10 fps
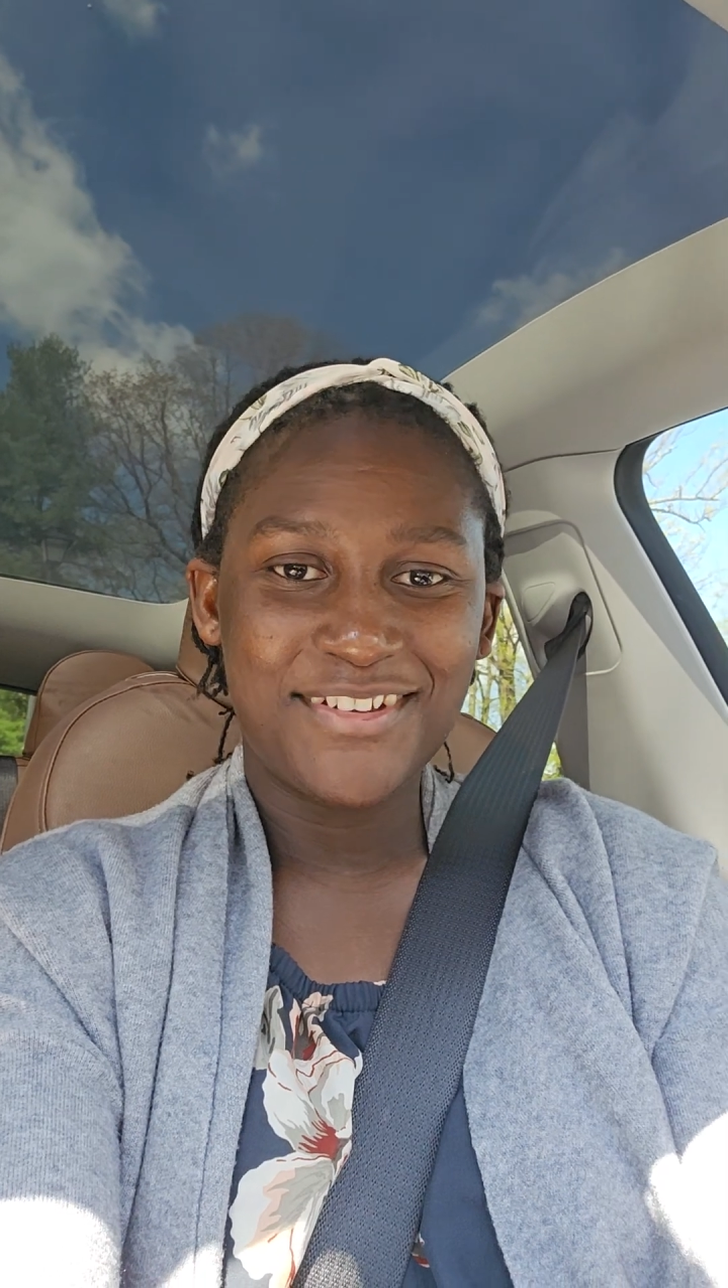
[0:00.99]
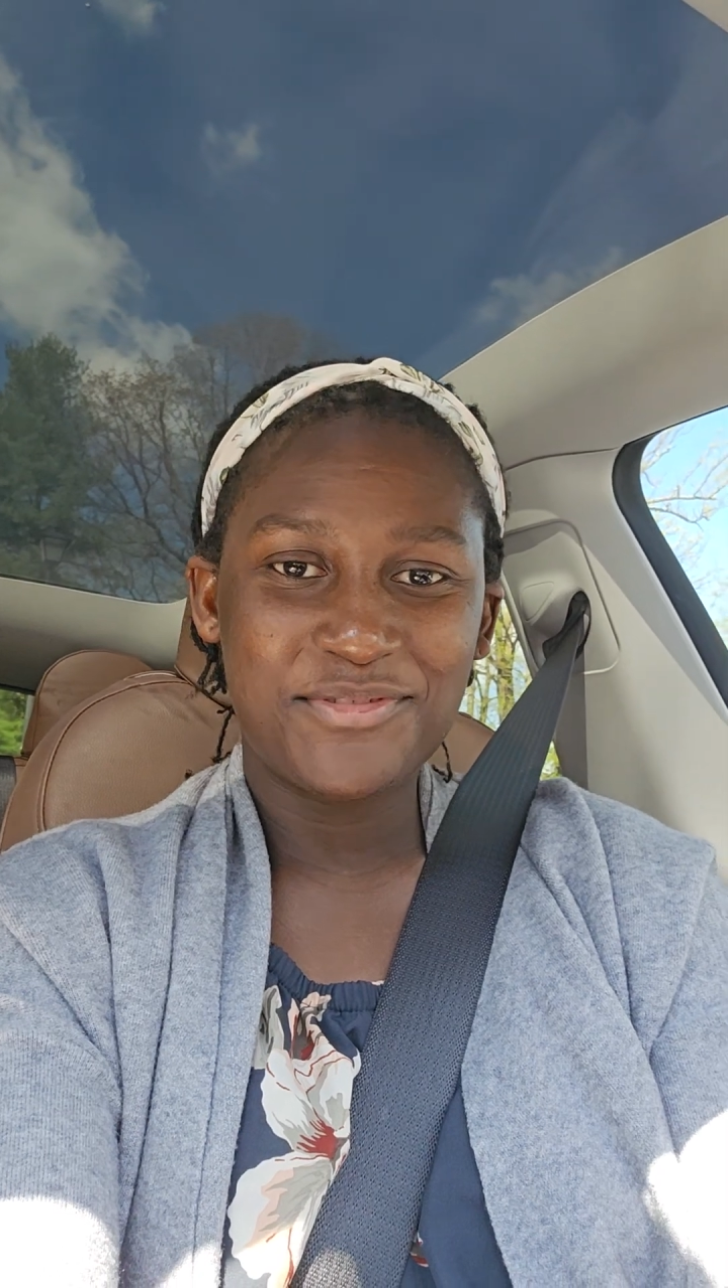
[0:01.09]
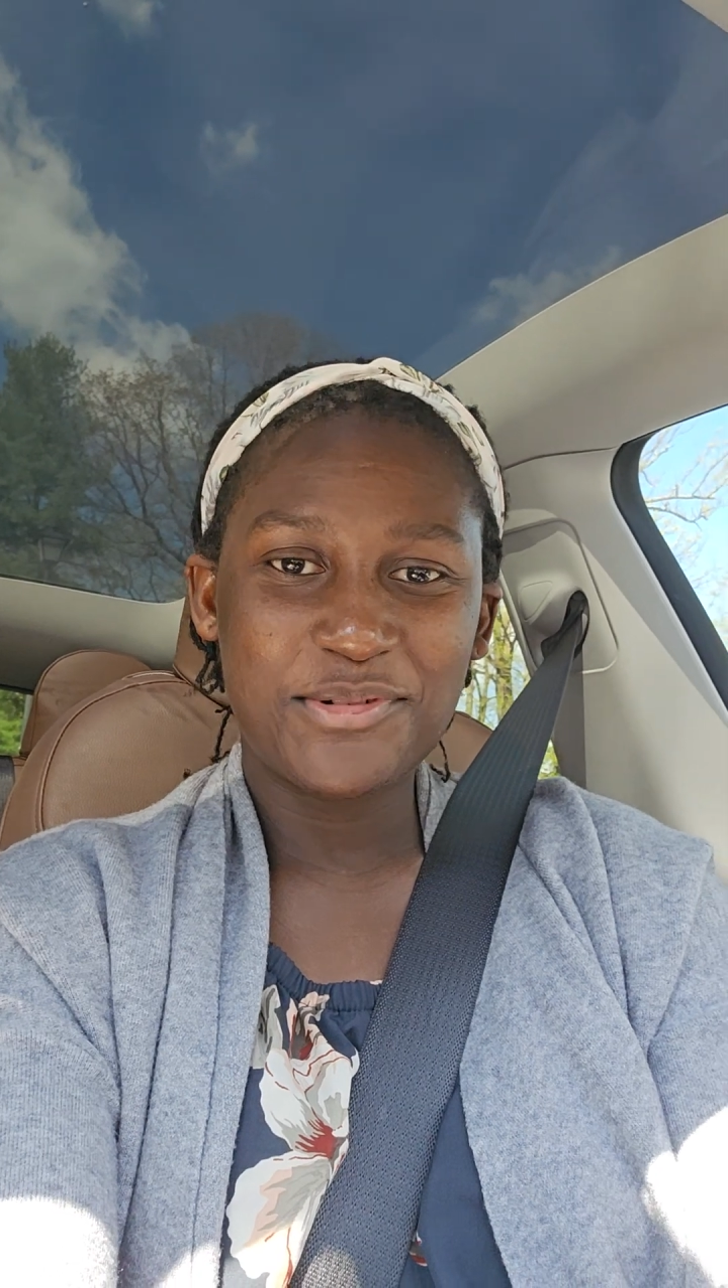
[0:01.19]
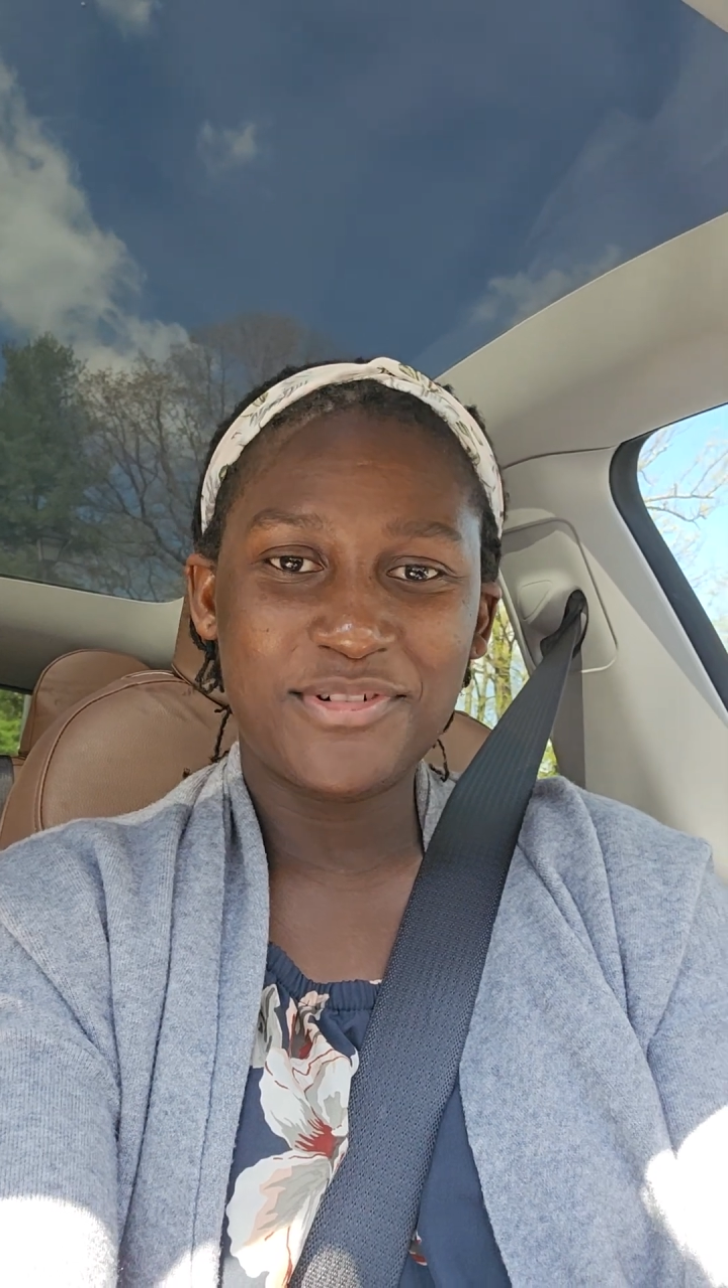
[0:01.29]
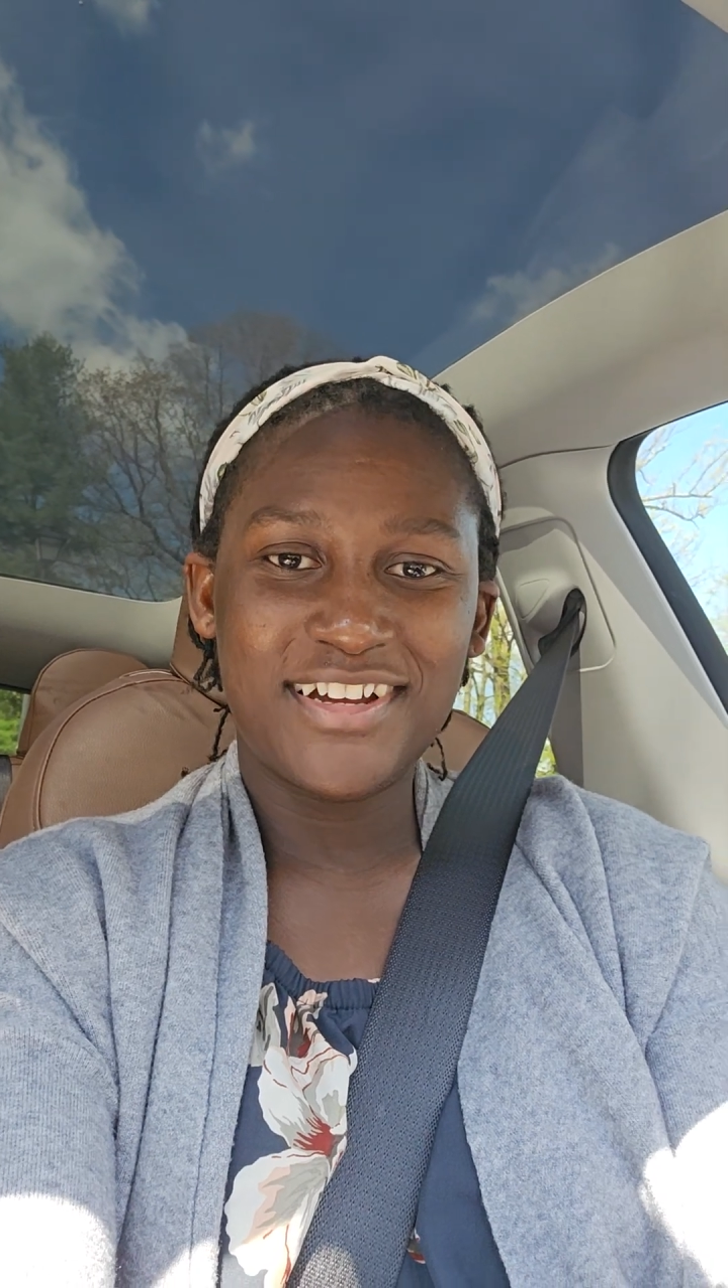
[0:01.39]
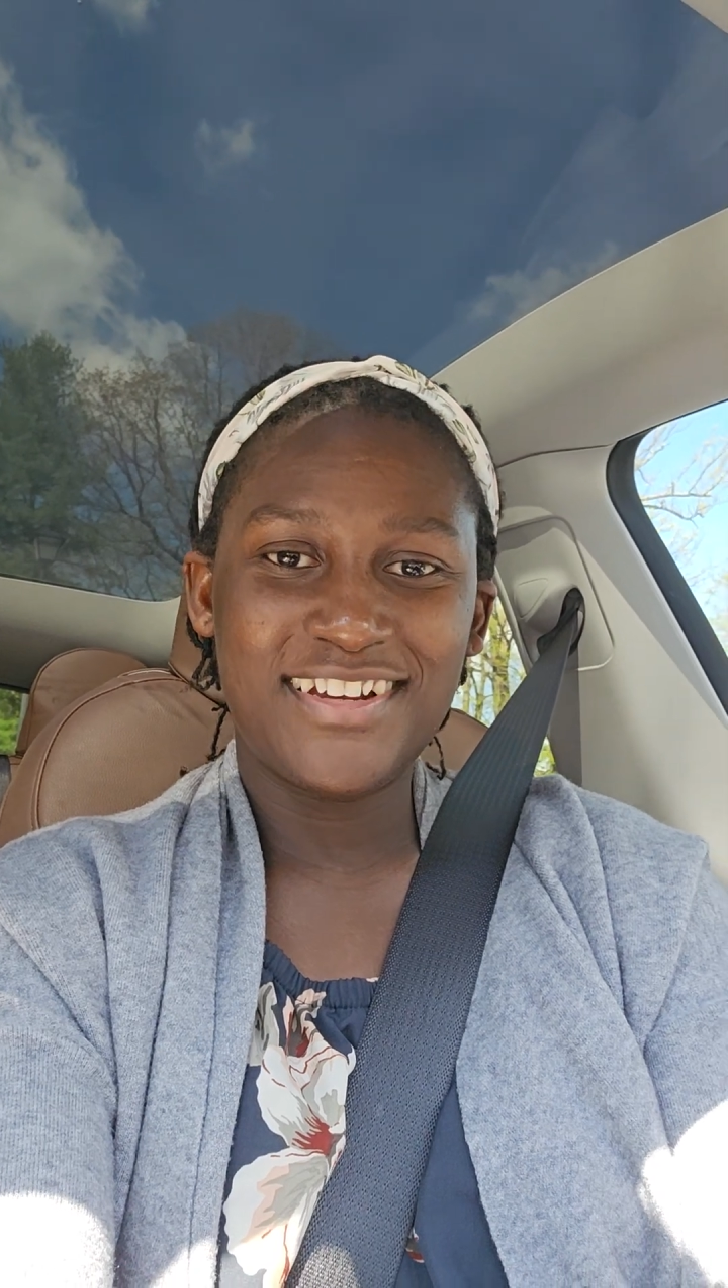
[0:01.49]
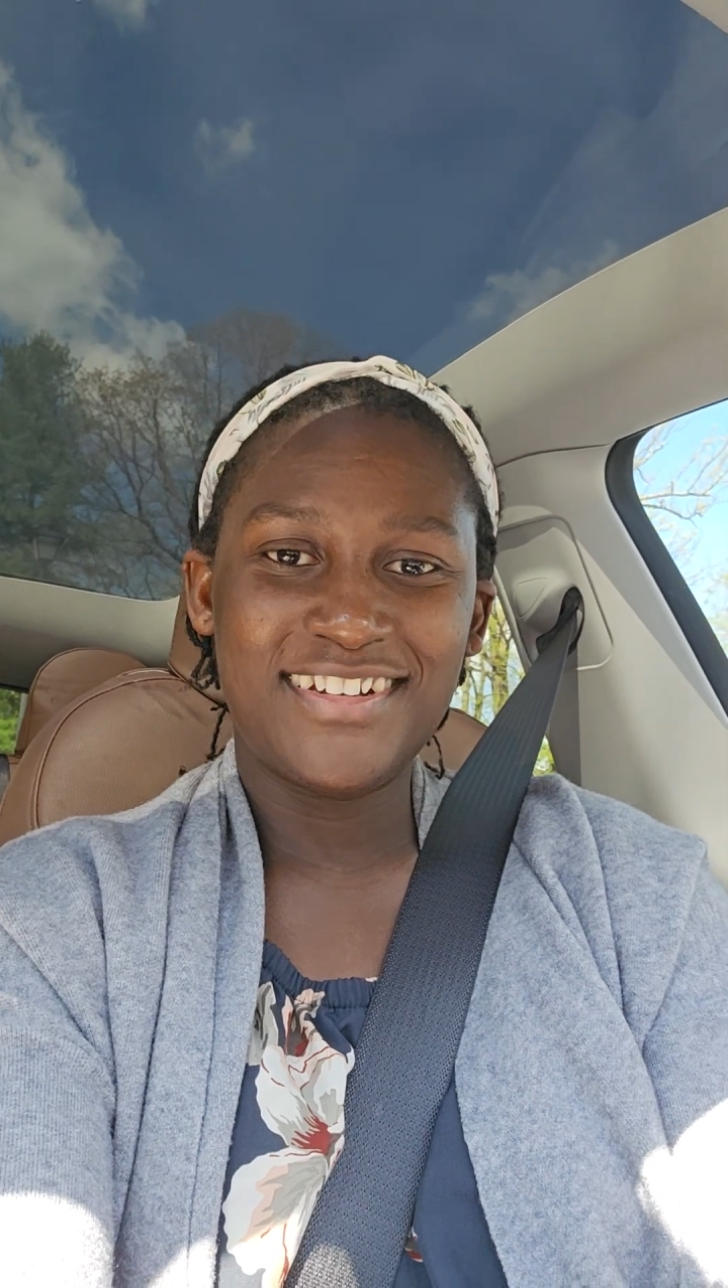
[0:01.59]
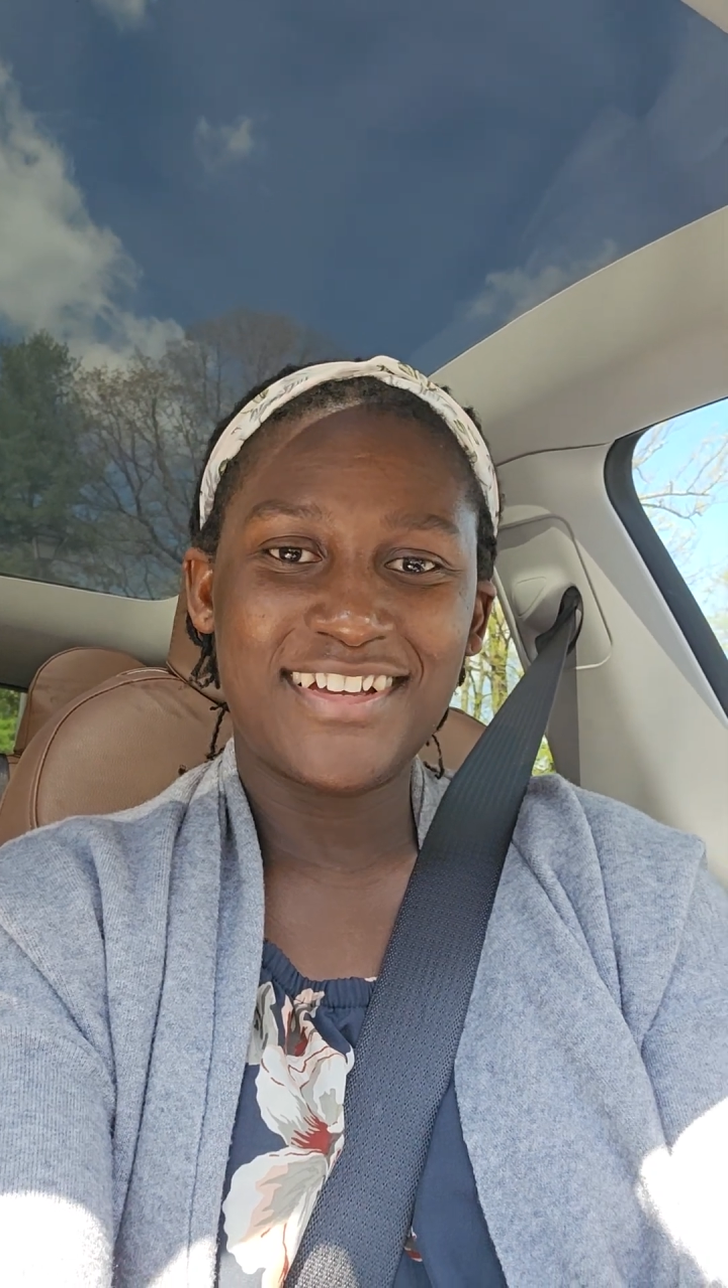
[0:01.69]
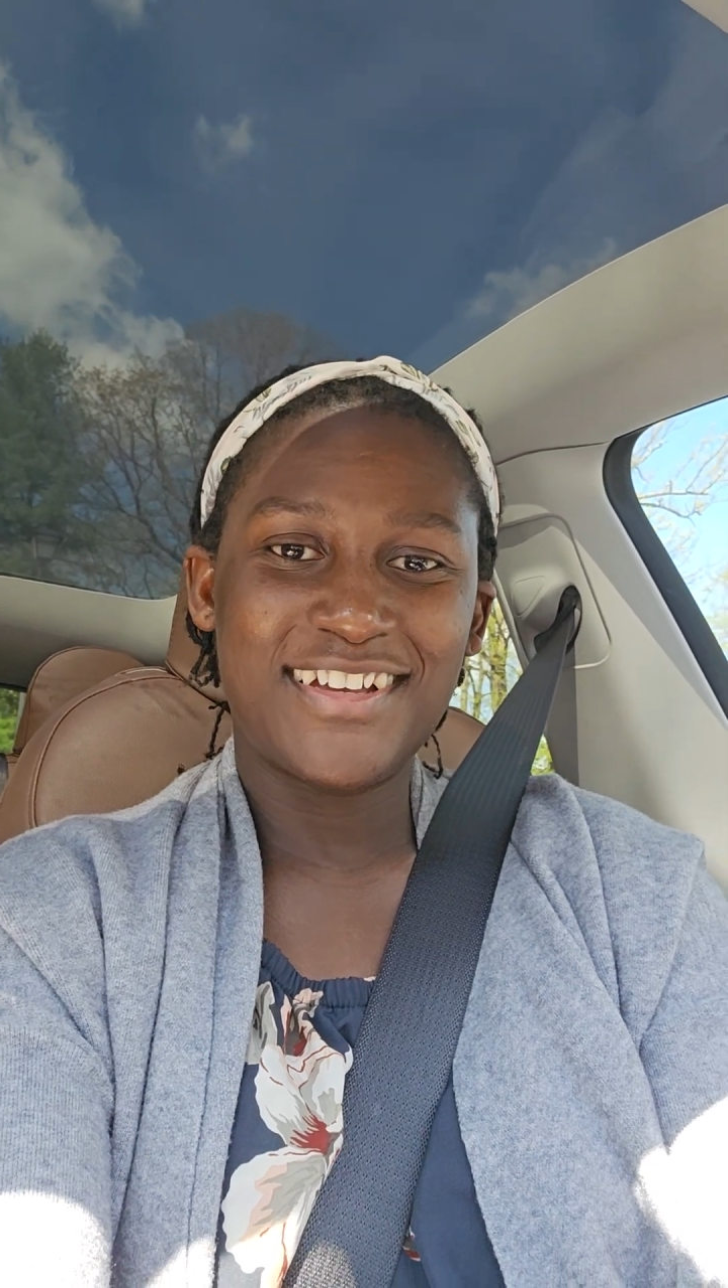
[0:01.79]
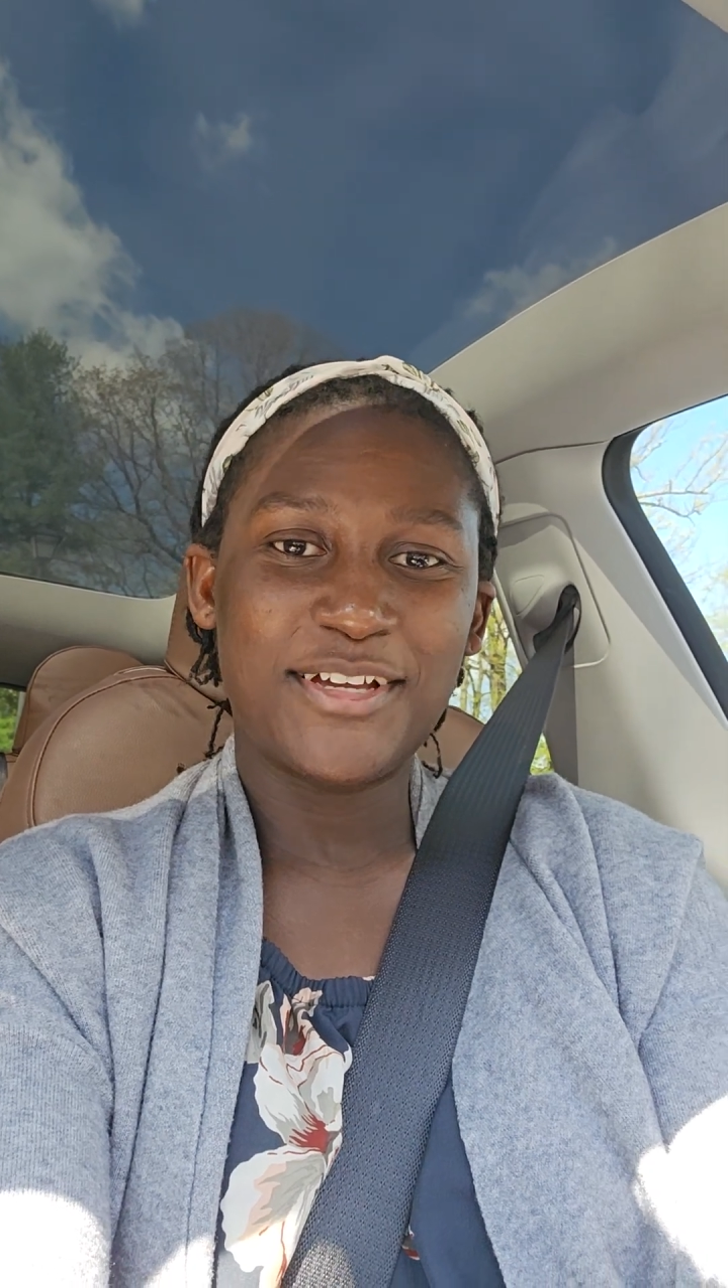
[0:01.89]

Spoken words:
everyone,